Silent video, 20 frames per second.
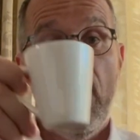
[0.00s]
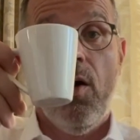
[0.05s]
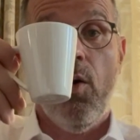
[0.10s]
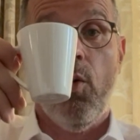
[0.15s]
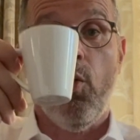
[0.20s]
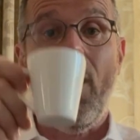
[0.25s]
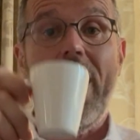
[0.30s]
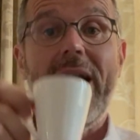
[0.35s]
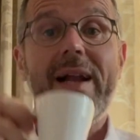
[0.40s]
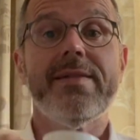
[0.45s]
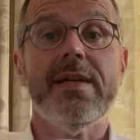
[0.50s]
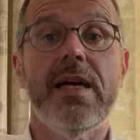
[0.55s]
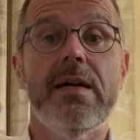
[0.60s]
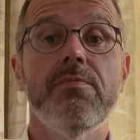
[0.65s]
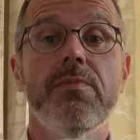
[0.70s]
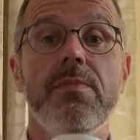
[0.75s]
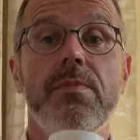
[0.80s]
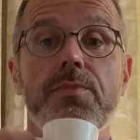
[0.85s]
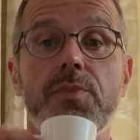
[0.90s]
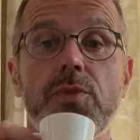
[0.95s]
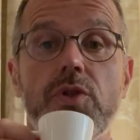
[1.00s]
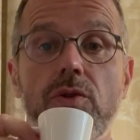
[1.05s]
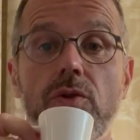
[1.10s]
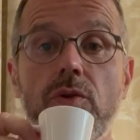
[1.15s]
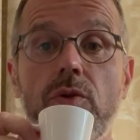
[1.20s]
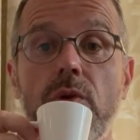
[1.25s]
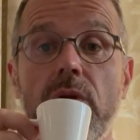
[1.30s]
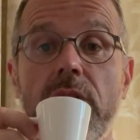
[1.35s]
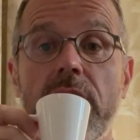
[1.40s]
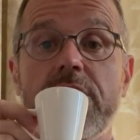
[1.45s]
Welcome
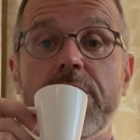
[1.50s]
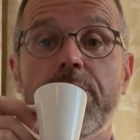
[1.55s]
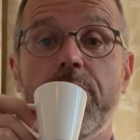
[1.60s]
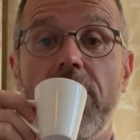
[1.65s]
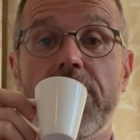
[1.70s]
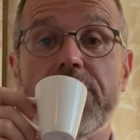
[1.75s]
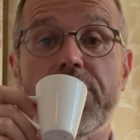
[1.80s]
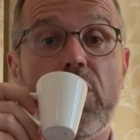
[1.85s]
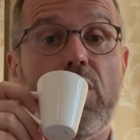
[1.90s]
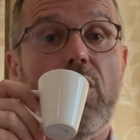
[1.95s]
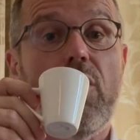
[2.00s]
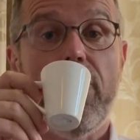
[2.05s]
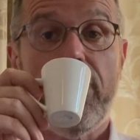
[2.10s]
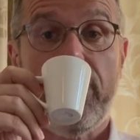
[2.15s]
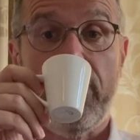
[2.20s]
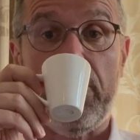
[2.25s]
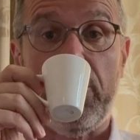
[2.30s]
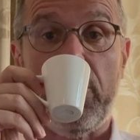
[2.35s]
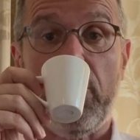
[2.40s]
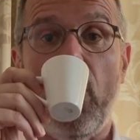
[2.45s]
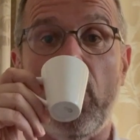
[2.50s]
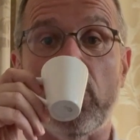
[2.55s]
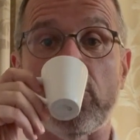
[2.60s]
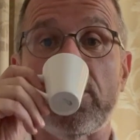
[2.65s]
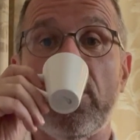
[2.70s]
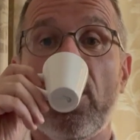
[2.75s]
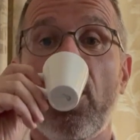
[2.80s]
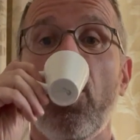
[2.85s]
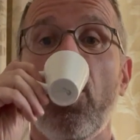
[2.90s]
to an espresso from the road.